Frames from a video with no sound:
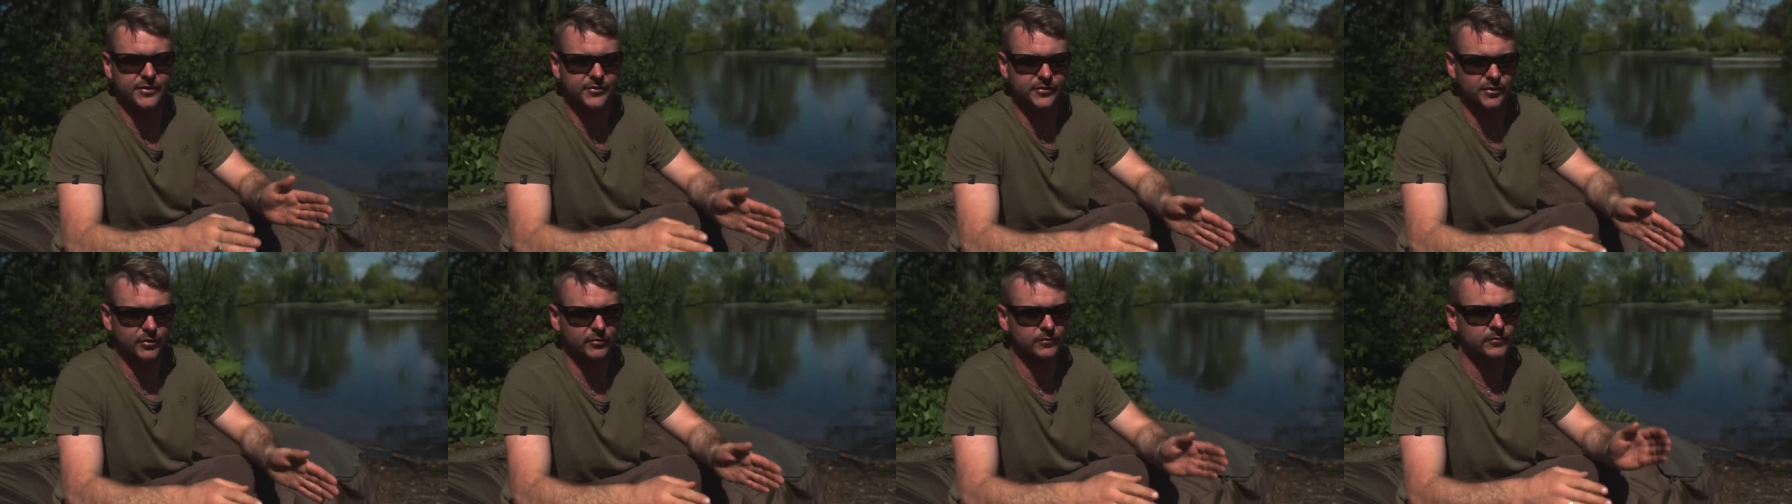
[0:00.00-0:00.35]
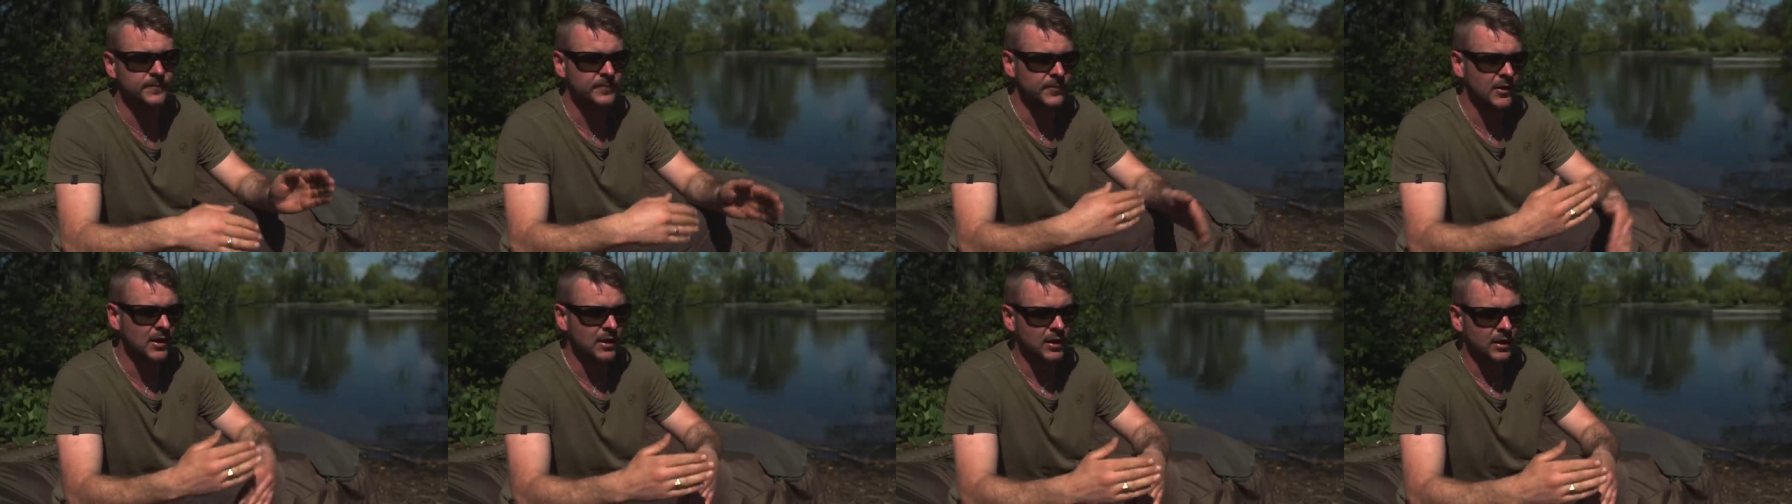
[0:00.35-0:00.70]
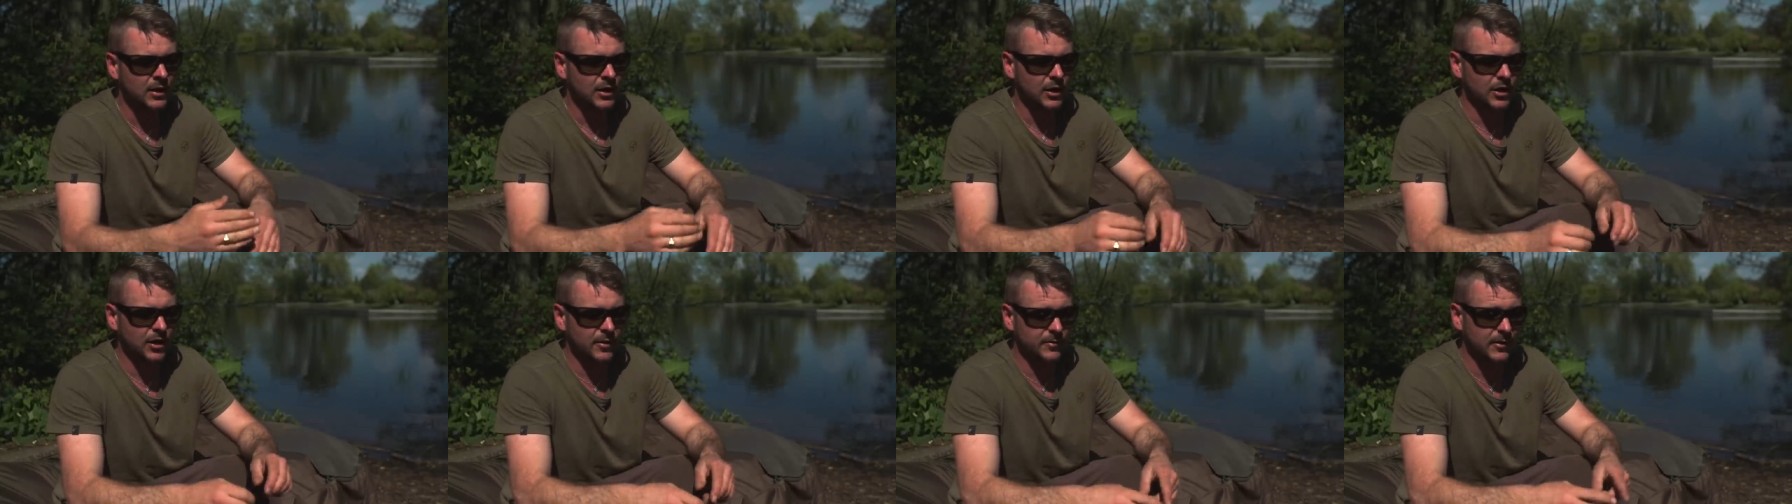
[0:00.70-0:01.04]
So
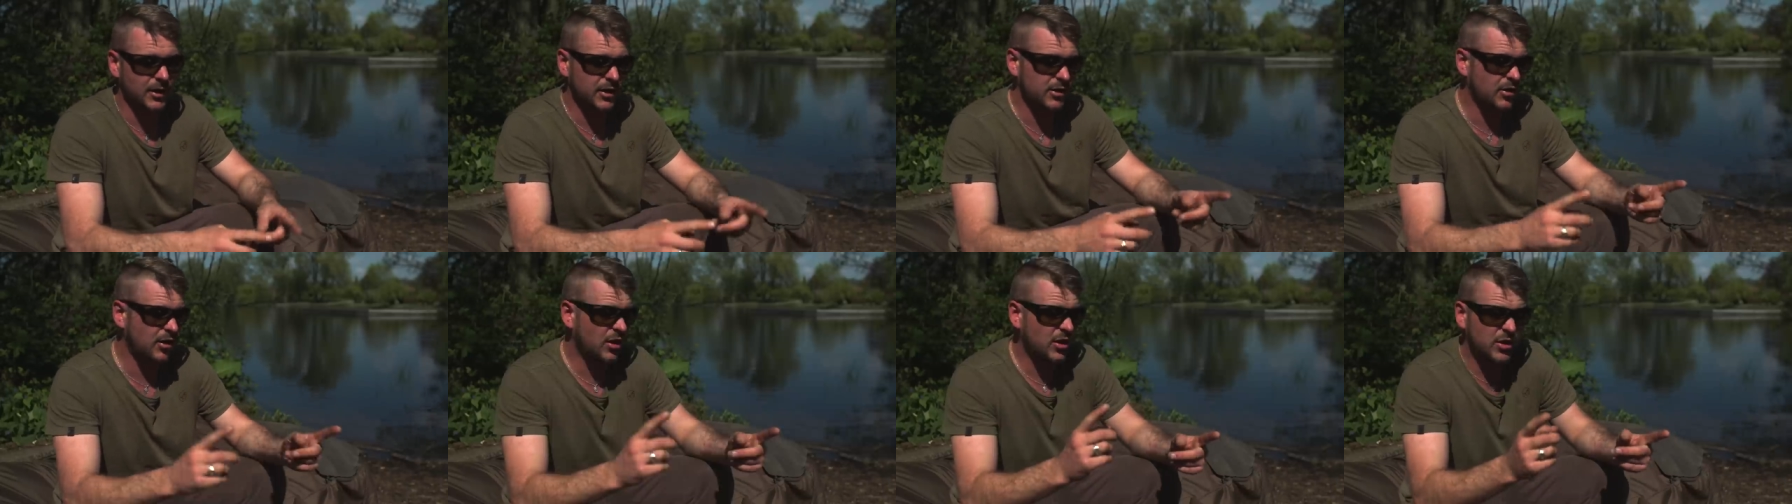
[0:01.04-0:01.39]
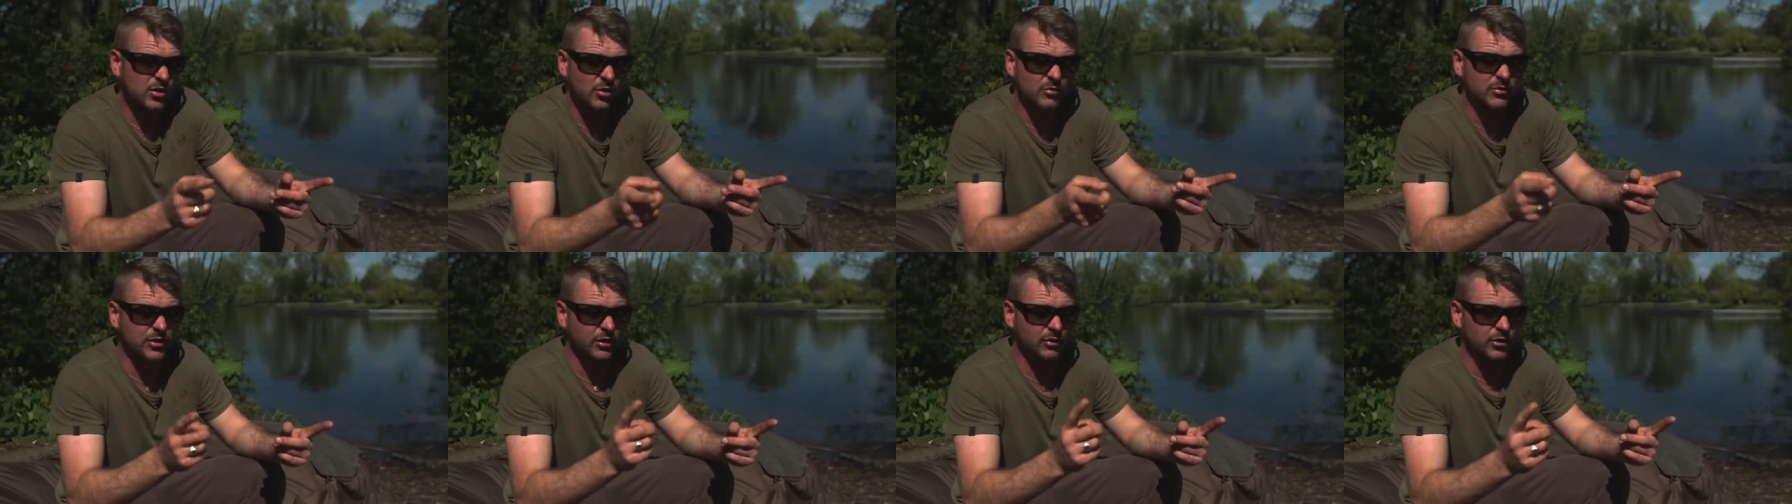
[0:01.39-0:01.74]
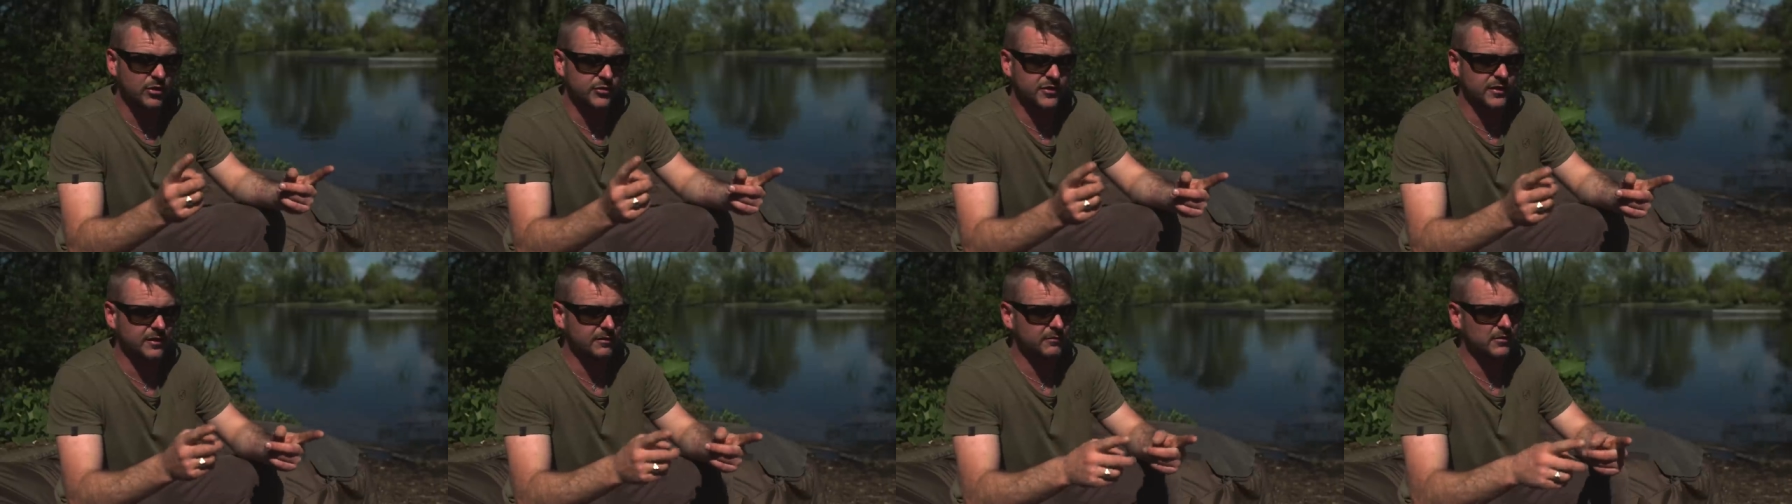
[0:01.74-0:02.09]
um, I, I, only
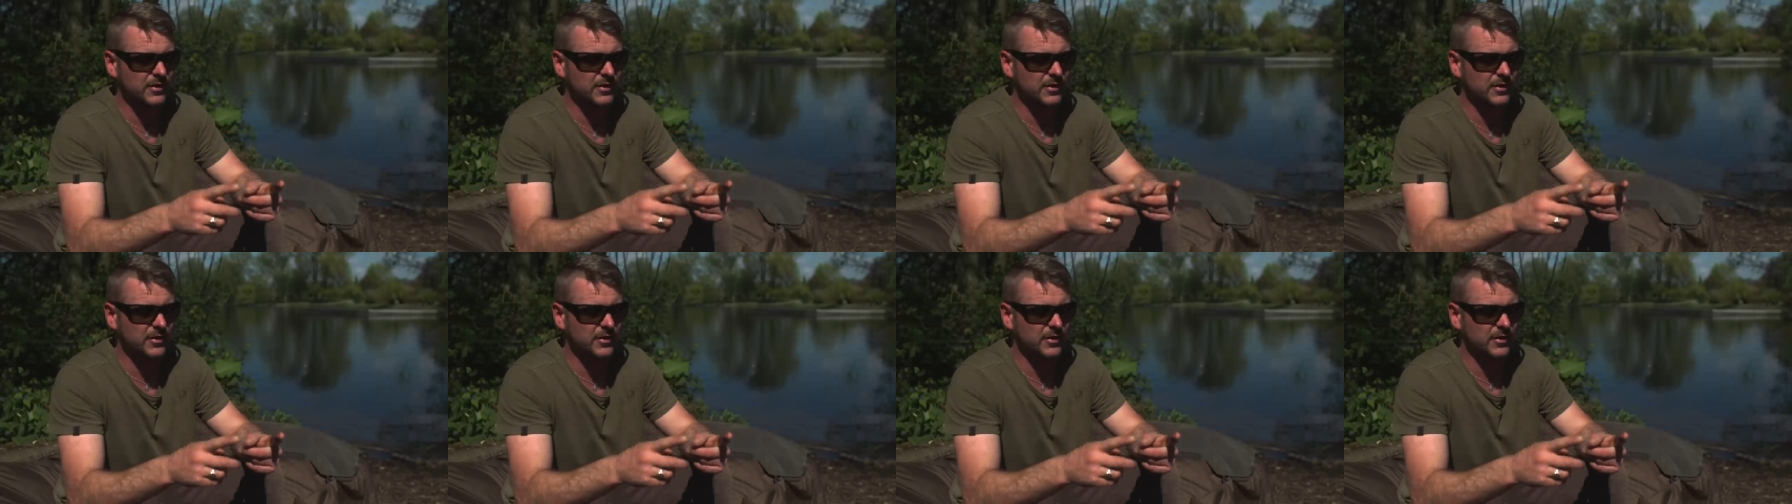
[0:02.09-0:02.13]
lost it,